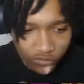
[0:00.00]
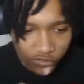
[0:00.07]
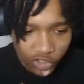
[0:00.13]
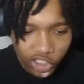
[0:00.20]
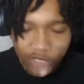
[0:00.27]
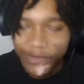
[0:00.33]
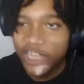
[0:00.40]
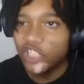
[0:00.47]

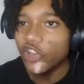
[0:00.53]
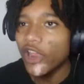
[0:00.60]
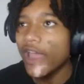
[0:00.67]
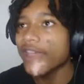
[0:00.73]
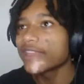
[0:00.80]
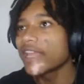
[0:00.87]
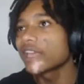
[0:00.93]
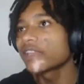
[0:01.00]
Just make sure y'all
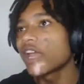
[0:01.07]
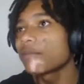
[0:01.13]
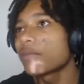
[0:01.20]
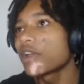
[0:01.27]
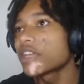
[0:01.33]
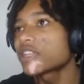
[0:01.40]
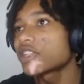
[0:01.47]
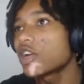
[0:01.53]
hit that like
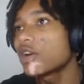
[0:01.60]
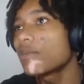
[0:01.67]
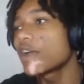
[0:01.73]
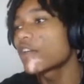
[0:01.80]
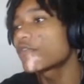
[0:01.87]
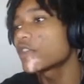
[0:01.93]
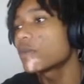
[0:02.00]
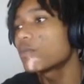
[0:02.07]
button and sub
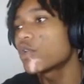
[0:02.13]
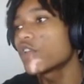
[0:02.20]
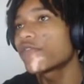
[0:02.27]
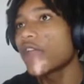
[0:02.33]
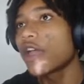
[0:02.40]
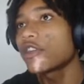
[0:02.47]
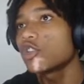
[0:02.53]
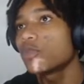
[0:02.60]
button for your boy if
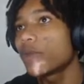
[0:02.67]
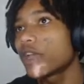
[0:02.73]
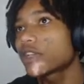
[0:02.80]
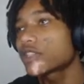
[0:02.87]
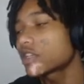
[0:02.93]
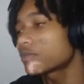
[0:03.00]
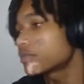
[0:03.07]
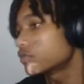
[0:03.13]
y'all new, man.
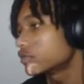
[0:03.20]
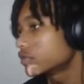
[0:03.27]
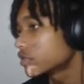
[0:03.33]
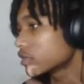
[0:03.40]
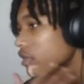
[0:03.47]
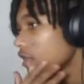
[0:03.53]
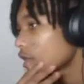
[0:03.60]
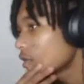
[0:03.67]
Simple.
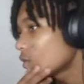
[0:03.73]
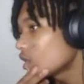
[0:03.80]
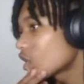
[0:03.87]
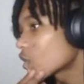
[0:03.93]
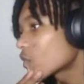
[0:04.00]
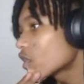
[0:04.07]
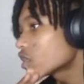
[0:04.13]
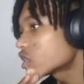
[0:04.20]
We on
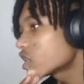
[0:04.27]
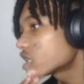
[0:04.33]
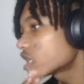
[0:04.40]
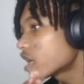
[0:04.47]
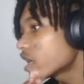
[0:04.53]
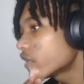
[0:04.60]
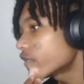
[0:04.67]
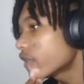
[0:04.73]
the road to this
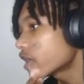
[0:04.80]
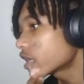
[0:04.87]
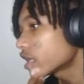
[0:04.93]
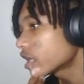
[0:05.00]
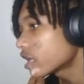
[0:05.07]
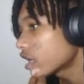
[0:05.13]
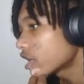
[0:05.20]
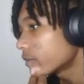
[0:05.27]
100
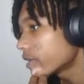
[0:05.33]
fucking K,